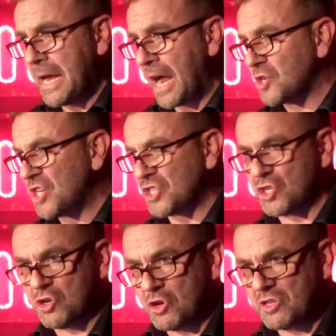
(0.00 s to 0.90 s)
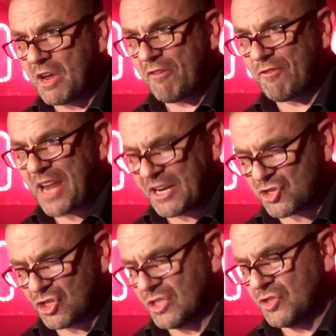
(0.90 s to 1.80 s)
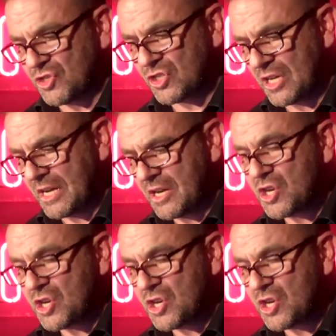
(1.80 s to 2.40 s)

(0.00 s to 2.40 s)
a dissonant flatulence,